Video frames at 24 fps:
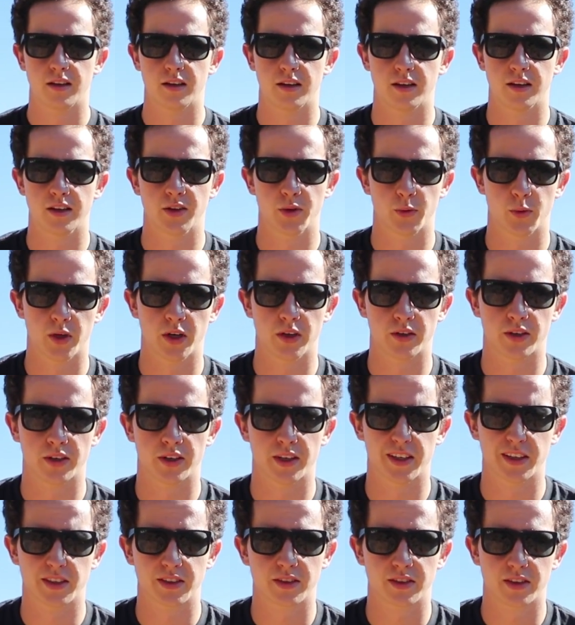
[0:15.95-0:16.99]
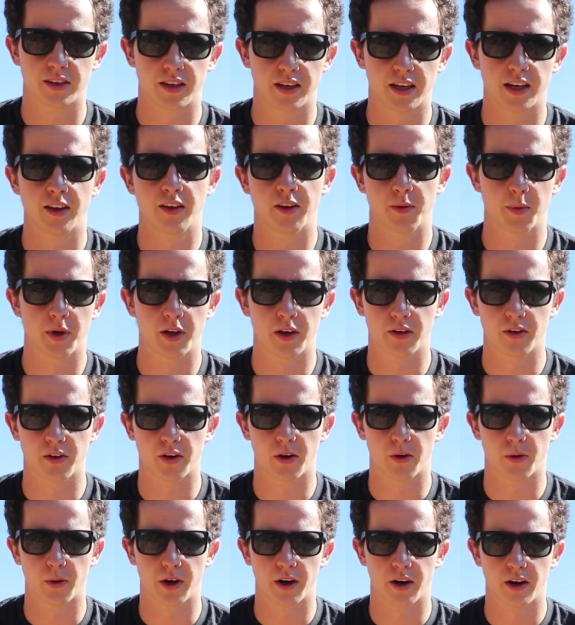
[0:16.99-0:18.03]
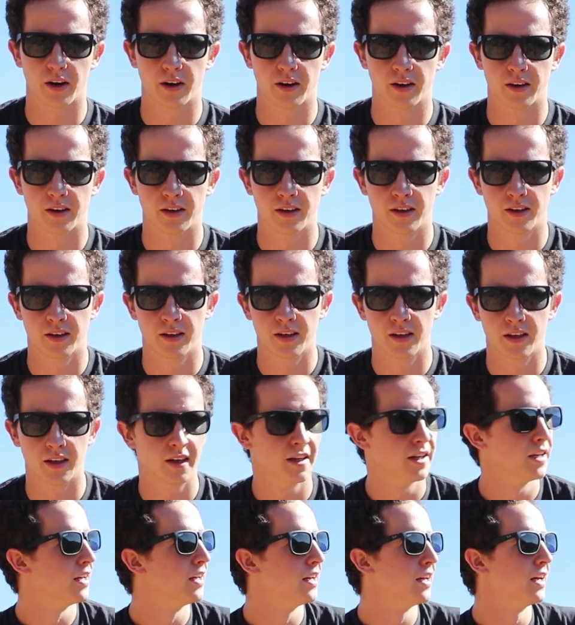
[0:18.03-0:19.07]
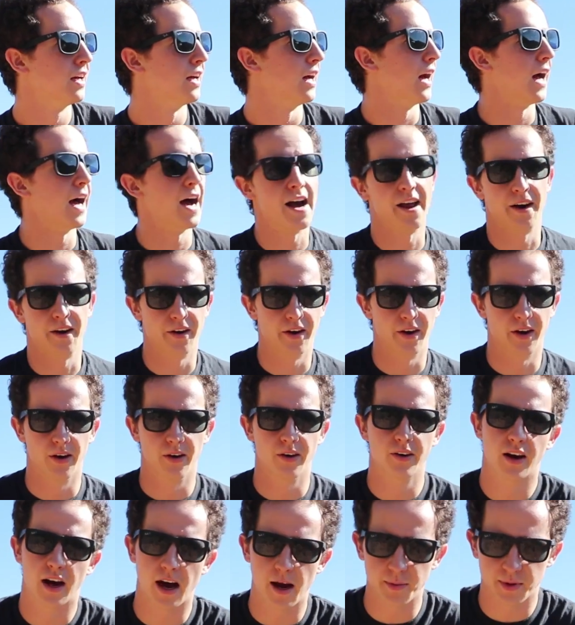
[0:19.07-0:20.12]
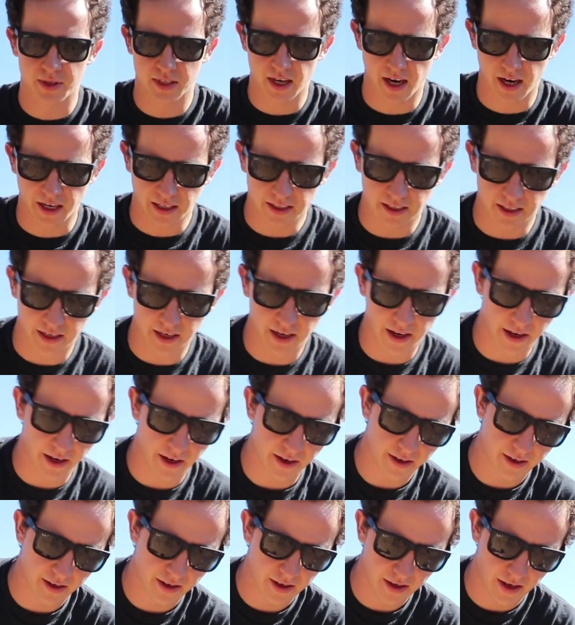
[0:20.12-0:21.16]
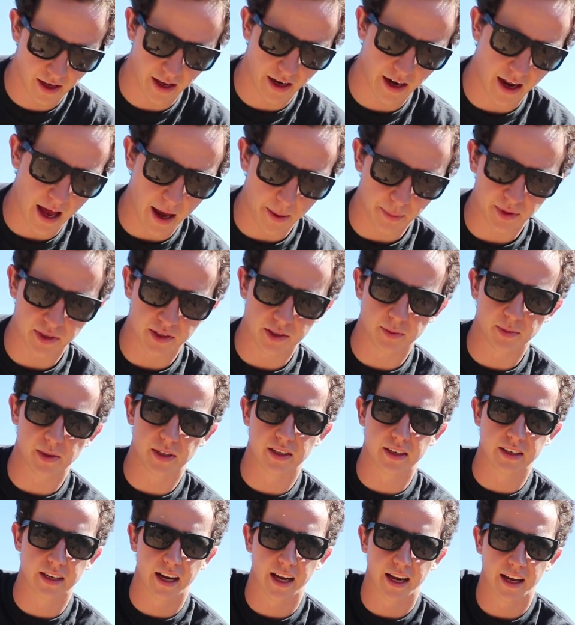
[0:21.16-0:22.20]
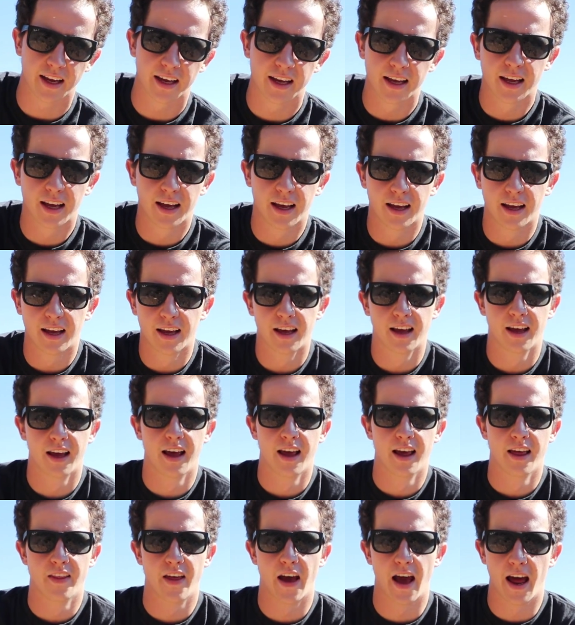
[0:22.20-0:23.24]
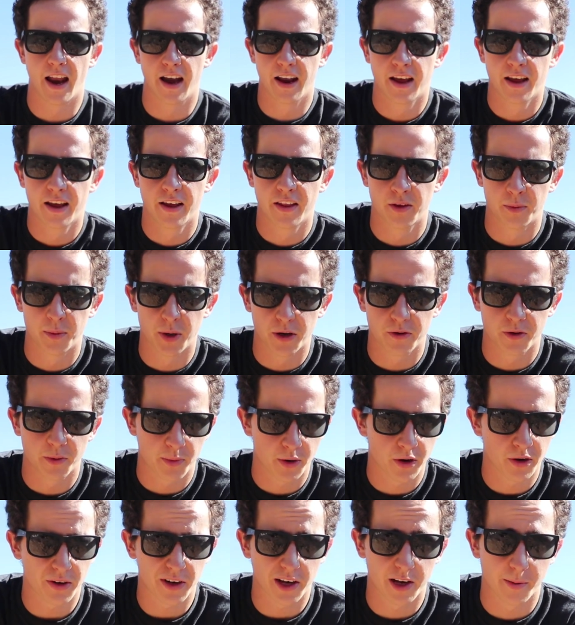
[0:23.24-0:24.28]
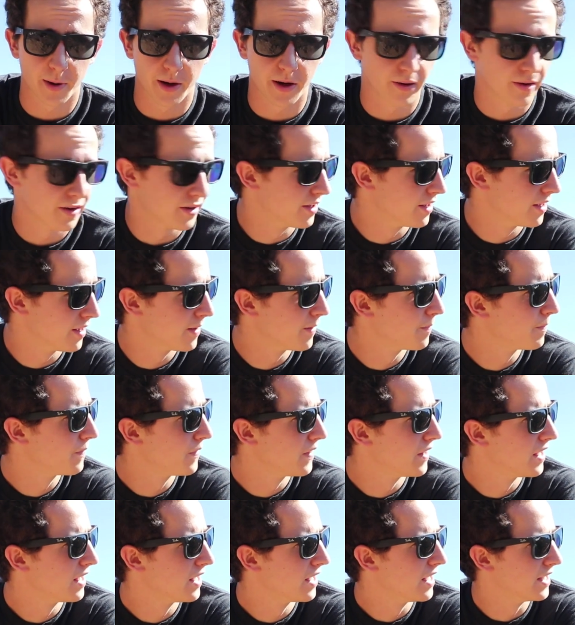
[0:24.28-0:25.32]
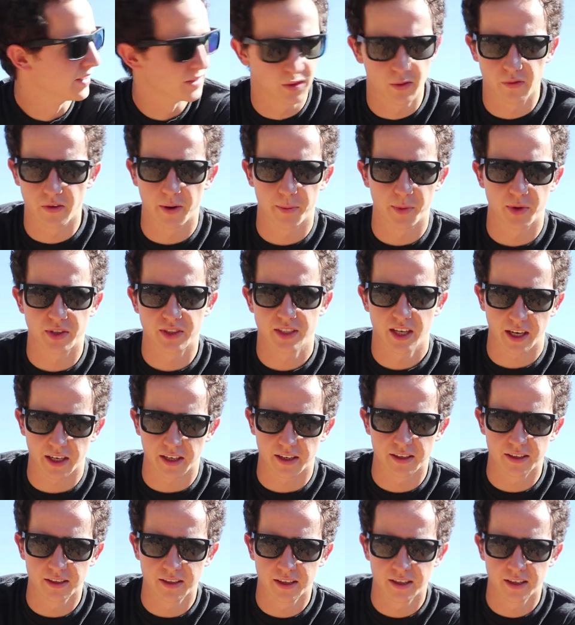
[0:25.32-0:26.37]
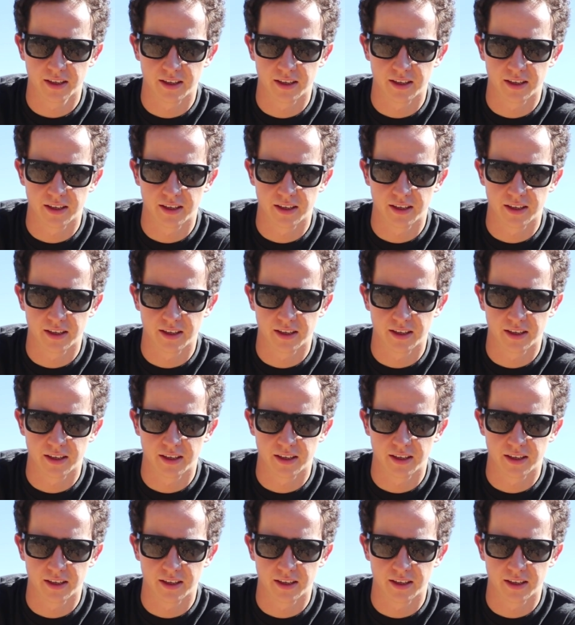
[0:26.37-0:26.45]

in the wilderness, in the middle of nowhere? I don't know. I'm just hiking today, and it happens to be the day that the Movi Pro came out. It's November 2nd.